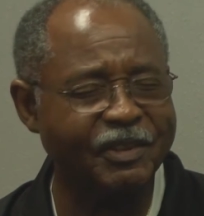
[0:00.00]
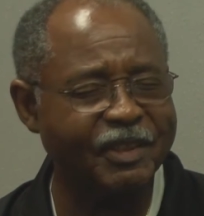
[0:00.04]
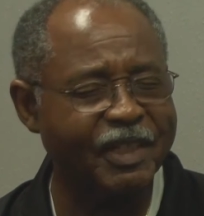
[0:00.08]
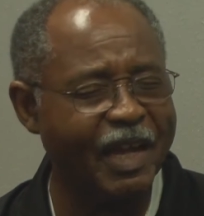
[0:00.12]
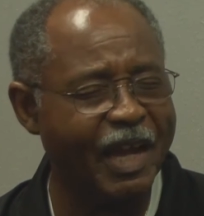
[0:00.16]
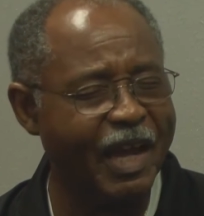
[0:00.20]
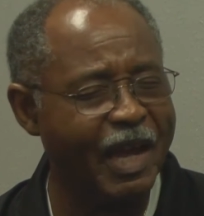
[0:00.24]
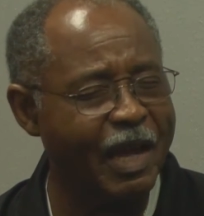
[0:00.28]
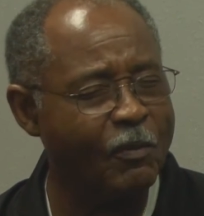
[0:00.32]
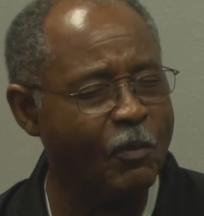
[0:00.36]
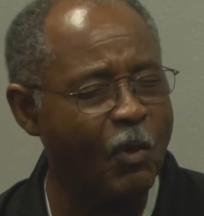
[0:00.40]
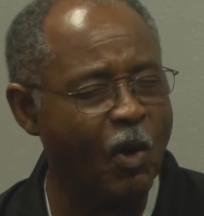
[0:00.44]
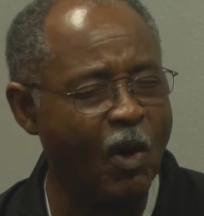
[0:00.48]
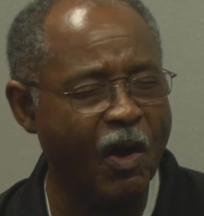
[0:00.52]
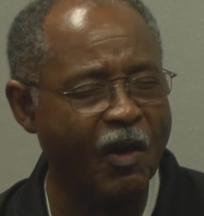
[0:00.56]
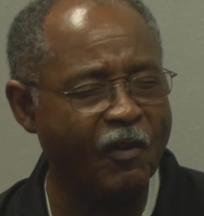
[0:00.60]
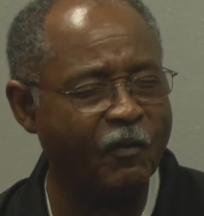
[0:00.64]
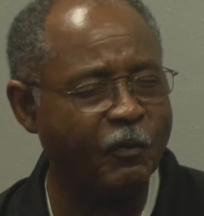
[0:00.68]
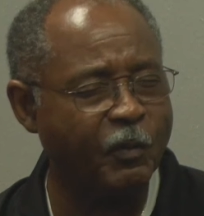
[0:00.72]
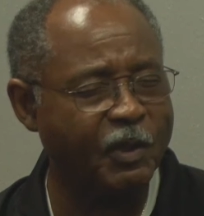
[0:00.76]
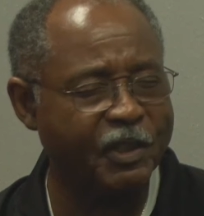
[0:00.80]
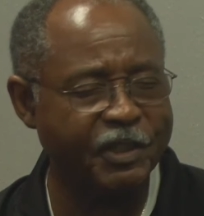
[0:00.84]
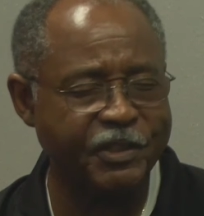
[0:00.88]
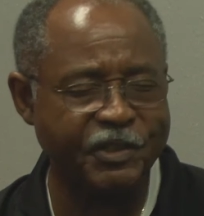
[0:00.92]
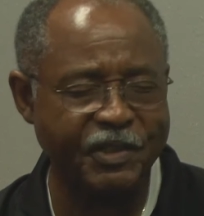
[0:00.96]
time
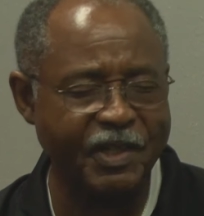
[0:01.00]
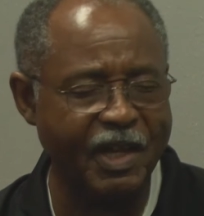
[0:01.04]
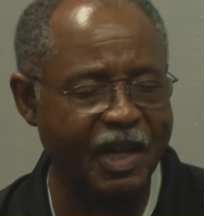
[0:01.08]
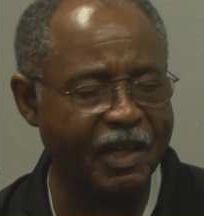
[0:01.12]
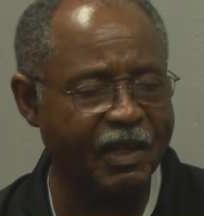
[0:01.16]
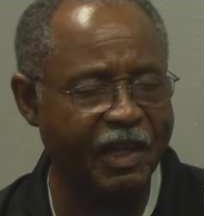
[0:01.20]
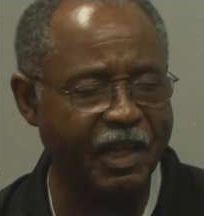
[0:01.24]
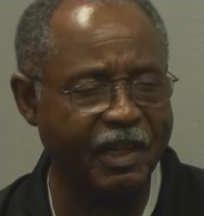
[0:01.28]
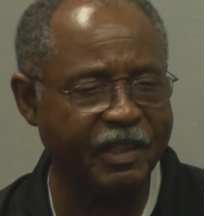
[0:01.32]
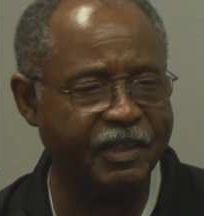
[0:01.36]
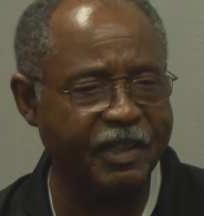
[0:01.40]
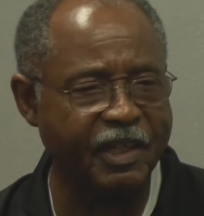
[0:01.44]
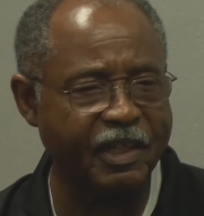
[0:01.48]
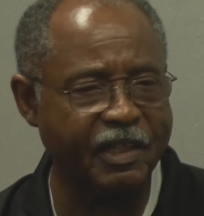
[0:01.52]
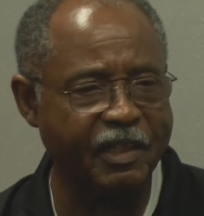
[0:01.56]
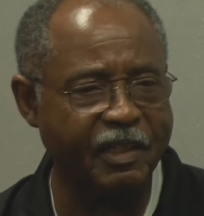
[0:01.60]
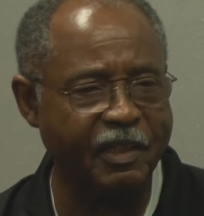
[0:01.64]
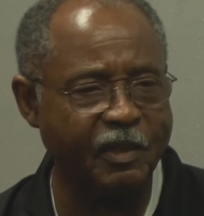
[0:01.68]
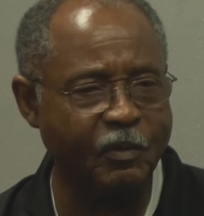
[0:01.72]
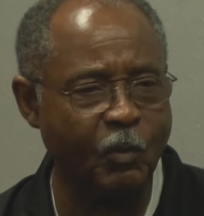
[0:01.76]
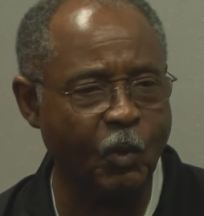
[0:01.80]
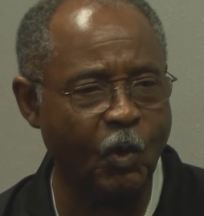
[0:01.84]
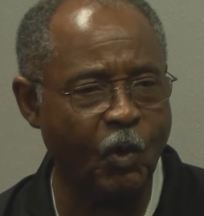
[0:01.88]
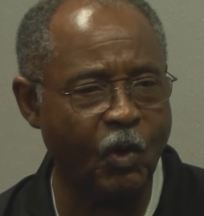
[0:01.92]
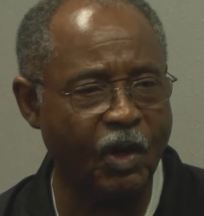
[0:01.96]
off, but it's not like that
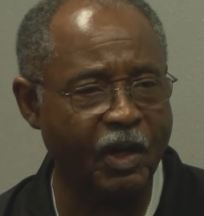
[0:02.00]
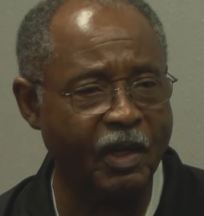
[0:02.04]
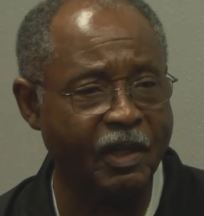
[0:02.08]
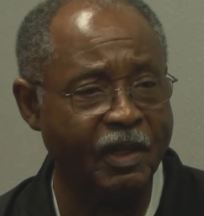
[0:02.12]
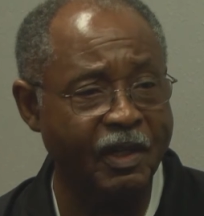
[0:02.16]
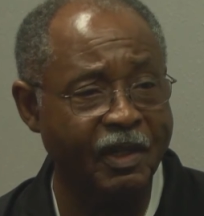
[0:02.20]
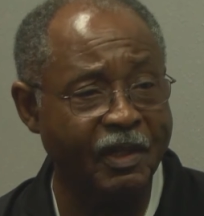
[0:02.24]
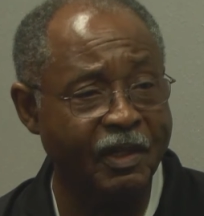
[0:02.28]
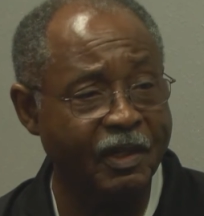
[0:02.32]
anymore.